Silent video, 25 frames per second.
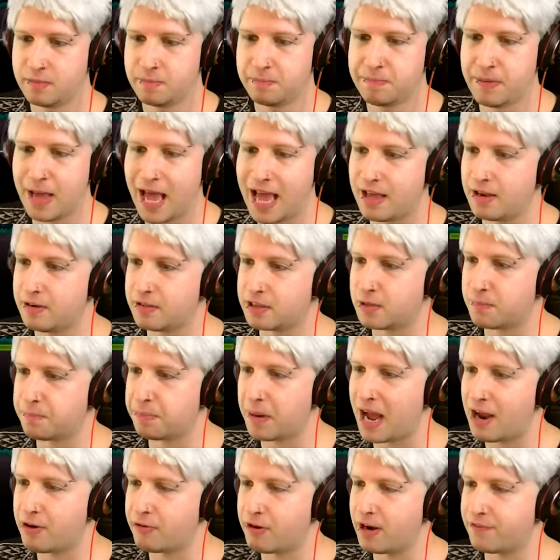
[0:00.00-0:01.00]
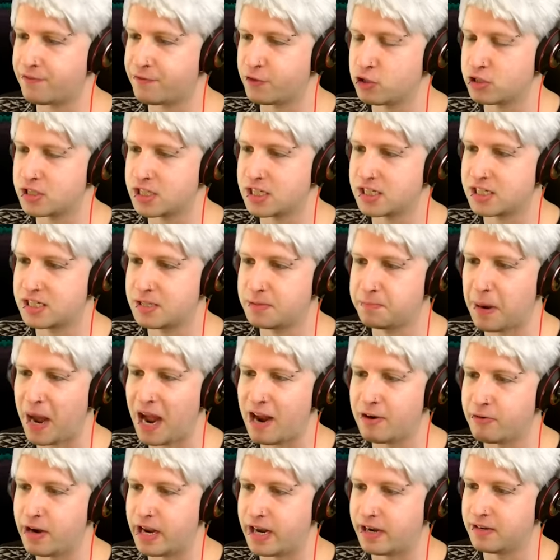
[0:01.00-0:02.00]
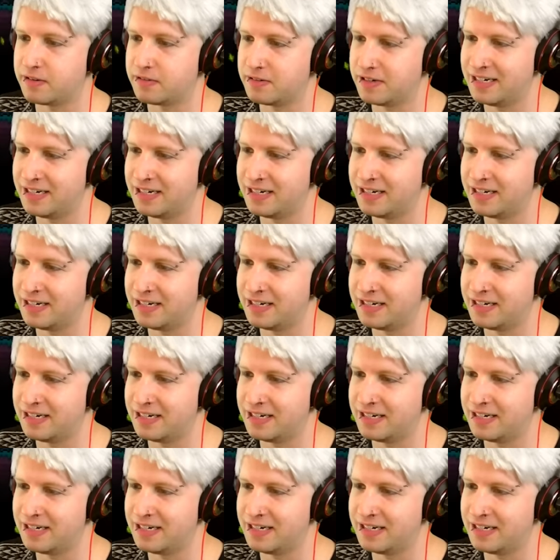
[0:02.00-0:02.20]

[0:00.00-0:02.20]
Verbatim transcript: Bat, the pirate versus pirate.